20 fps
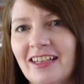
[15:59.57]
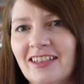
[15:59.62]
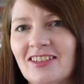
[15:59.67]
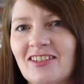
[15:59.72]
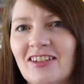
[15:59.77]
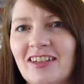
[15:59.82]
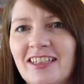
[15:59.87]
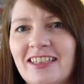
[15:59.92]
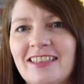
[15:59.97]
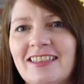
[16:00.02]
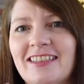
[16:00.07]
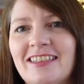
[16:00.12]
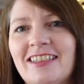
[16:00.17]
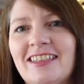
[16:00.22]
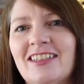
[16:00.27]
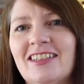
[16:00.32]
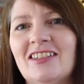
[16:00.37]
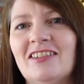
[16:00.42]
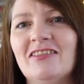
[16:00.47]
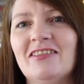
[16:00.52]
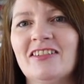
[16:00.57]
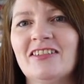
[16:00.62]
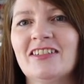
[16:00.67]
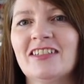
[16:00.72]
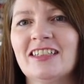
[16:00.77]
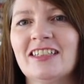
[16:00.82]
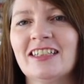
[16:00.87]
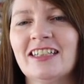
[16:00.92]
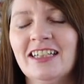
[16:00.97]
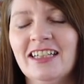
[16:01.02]
trying to stitch the
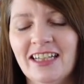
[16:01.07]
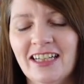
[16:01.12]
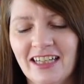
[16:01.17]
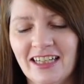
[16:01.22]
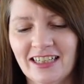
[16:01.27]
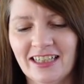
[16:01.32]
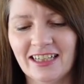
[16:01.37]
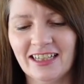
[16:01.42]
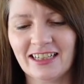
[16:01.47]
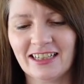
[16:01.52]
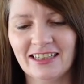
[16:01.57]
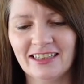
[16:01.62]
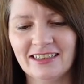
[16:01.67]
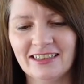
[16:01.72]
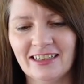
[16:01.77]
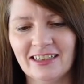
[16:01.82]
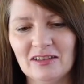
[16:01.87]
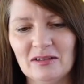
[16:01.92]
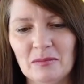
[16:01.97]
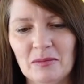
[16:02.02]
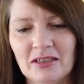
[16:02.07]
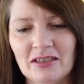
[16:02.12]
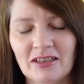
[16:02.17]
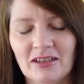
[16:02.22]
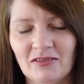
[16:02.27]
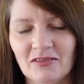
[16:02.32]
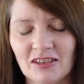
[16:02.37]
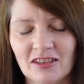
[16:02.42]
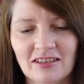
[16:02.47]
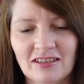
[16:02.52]
folded neckline down and match
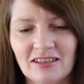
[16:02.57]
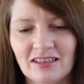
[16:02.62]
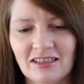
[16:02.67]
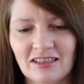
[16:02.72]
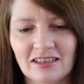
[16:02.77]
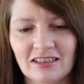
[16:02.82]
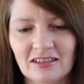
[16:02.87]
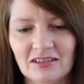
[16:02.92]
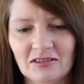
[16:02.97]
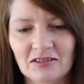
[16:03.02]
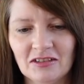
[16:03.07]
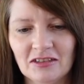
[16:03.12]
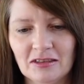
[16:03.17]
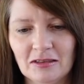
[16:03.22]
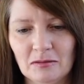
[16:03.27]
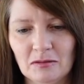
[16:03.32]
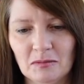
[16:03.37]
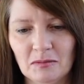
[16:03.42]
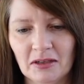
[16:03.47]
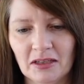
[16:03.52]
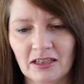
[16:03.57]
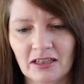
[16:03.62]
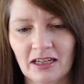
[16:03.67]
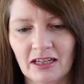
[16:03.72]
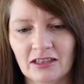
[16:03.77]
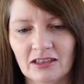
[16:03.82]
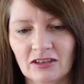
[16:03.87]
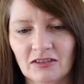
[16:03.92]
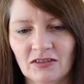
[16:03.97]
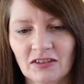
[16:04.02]
it up with the stitches. I always seem to make a
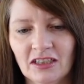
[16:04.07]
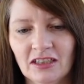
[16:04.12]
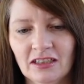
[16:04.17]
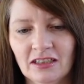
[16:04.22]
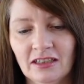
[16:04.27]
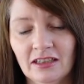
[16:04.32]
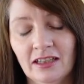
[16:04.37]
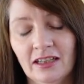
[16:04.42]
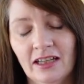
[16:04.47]
hash of it,